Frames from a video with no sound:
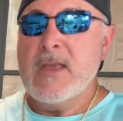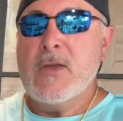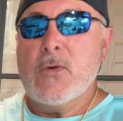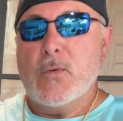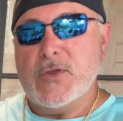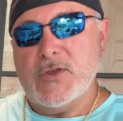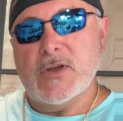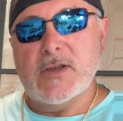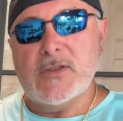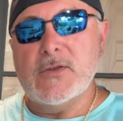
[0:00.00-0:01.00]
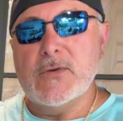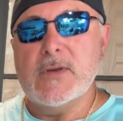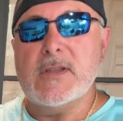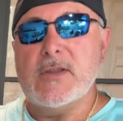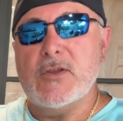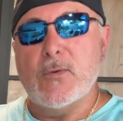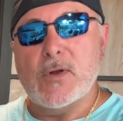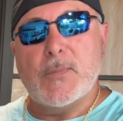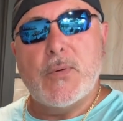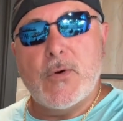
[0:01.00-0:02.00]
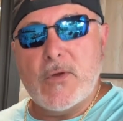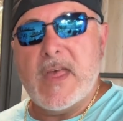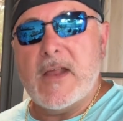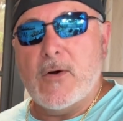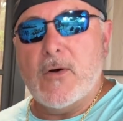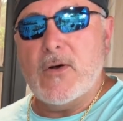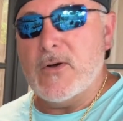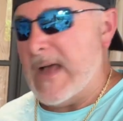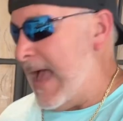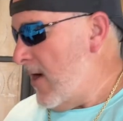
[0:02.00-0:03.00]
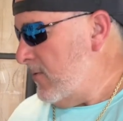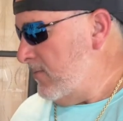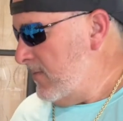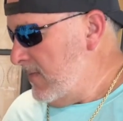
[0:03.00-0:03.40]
When you undo it, you wanna pour that oil out,